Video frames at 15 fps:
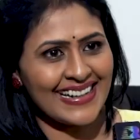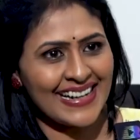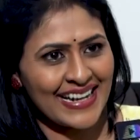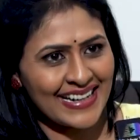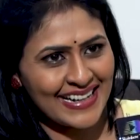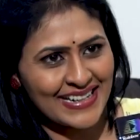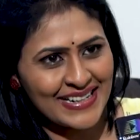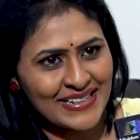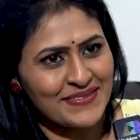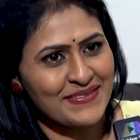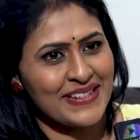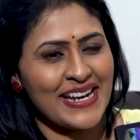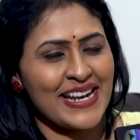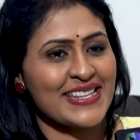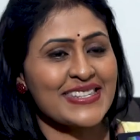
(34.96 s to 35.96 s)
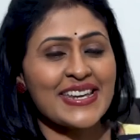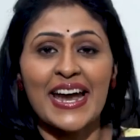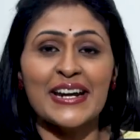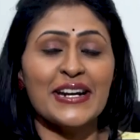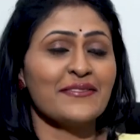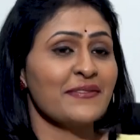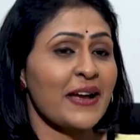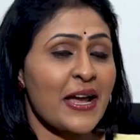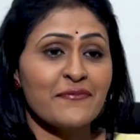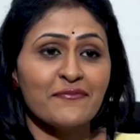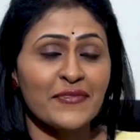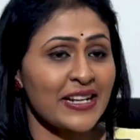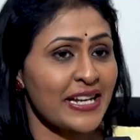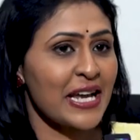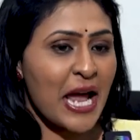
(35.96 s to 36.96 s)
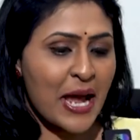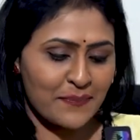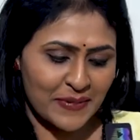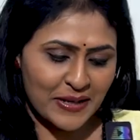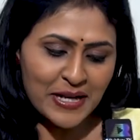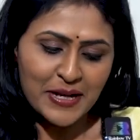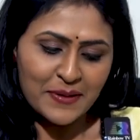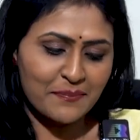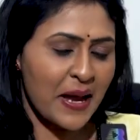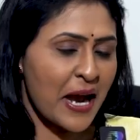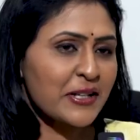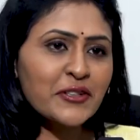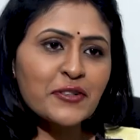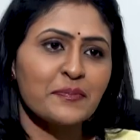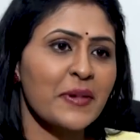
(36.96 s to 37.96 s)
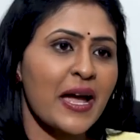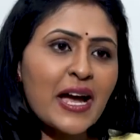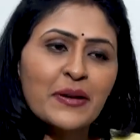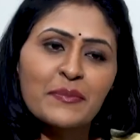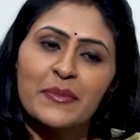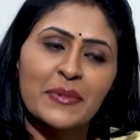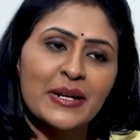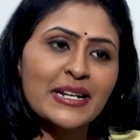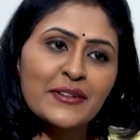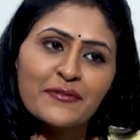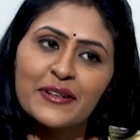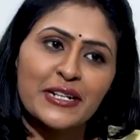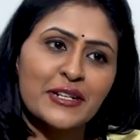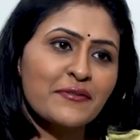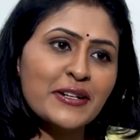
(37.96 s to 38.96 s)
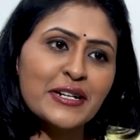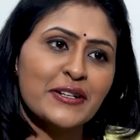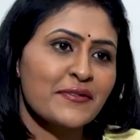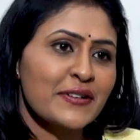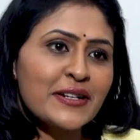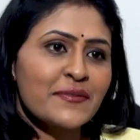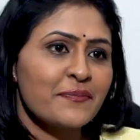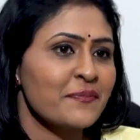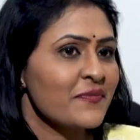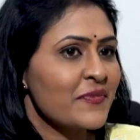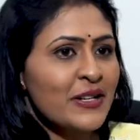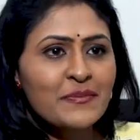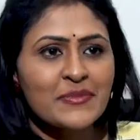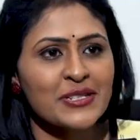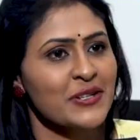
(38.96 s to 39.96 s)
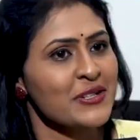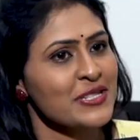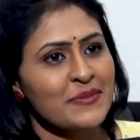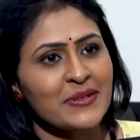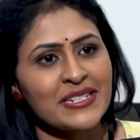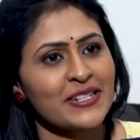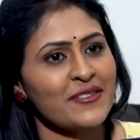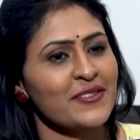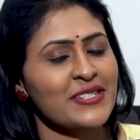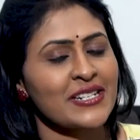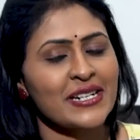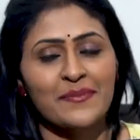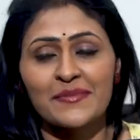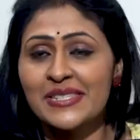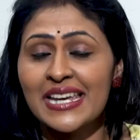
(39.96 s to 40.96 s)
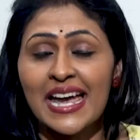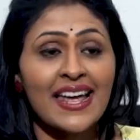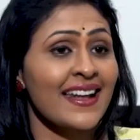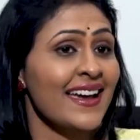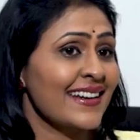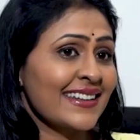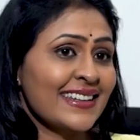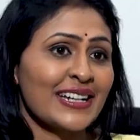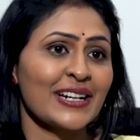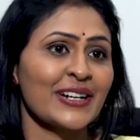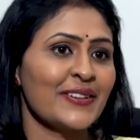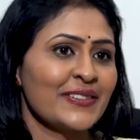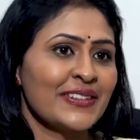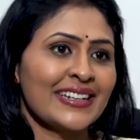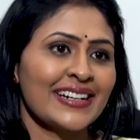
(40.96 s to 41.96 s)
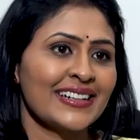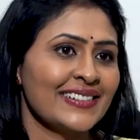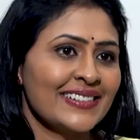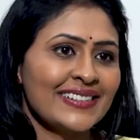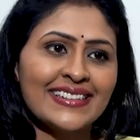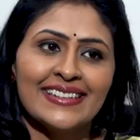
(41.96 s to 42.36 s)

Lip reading: and again. We also and I'm very happy back to back different films kosam interview cheyadam chaala aanandanga undi naaku